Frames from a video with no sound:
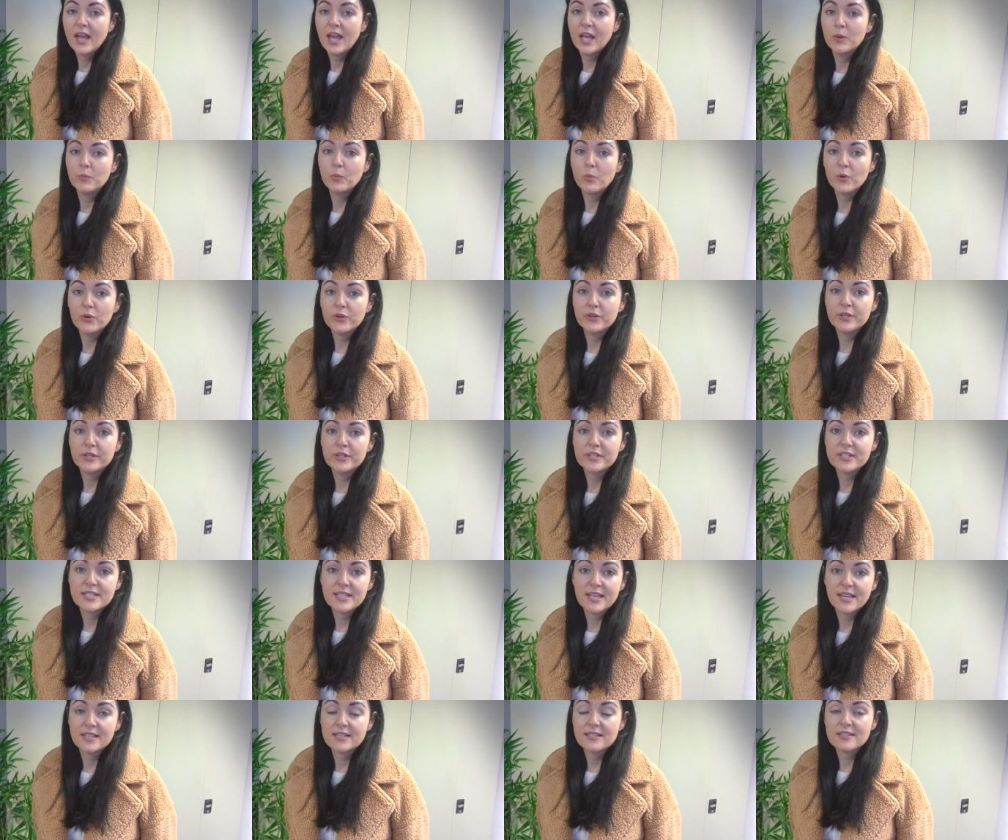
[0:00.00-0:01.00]
And one
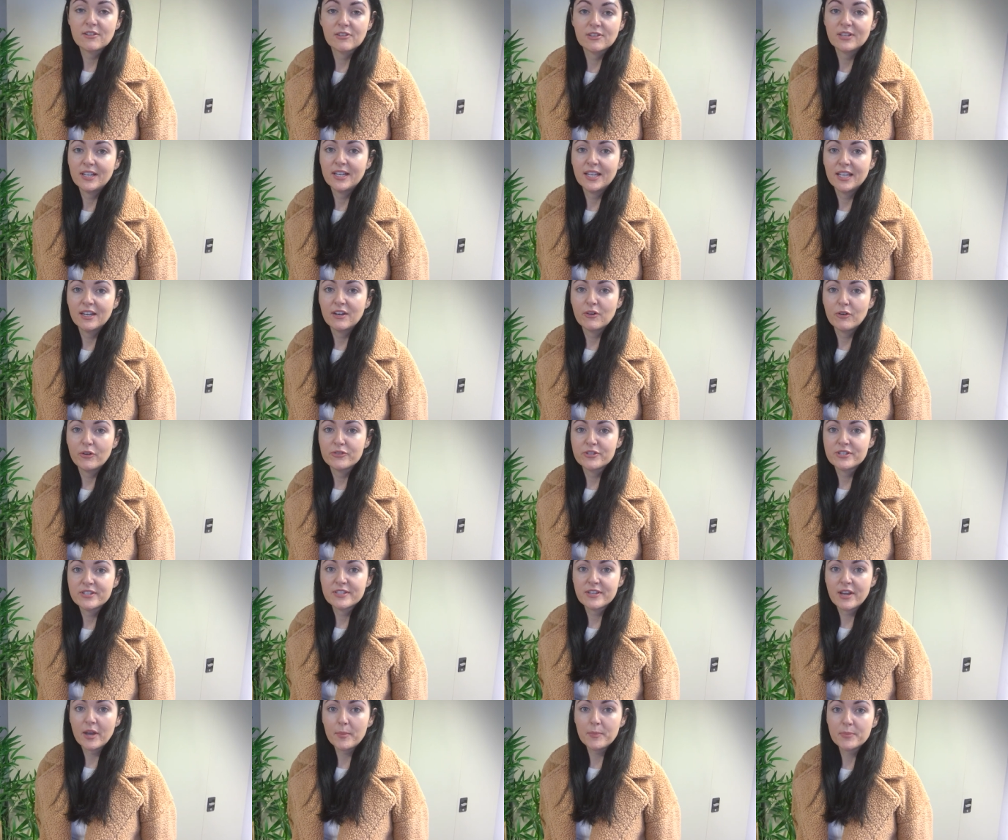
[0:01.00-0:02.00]
day suddenly it all
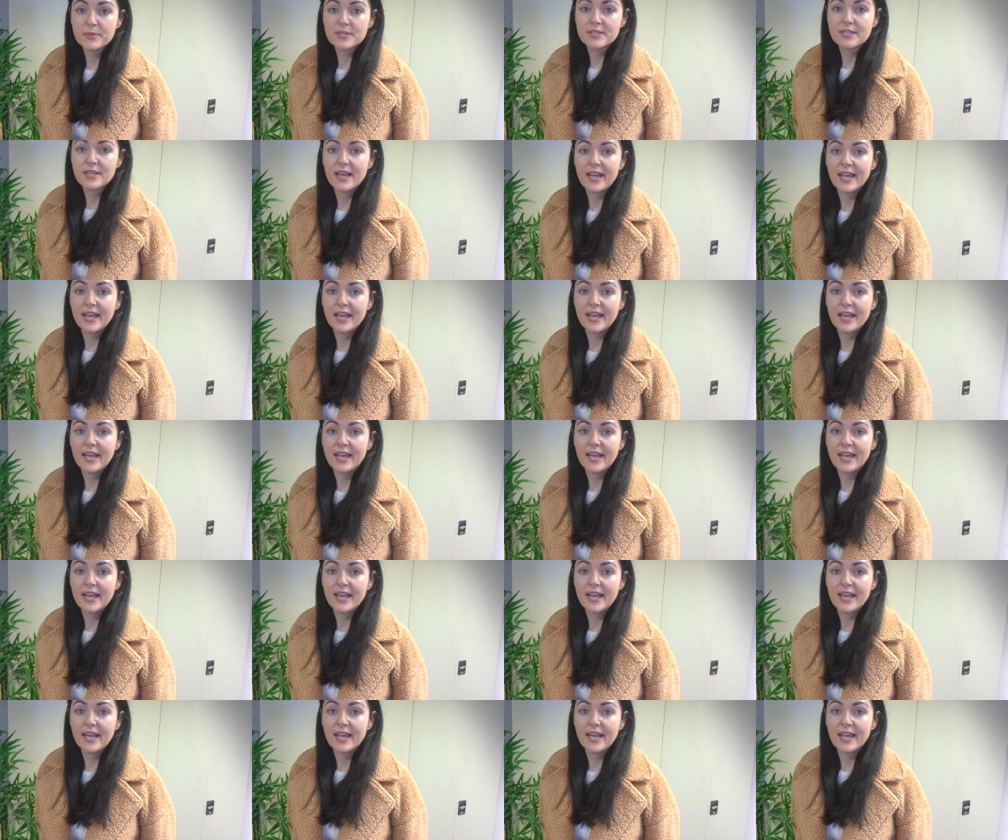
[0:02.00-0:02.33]
stops.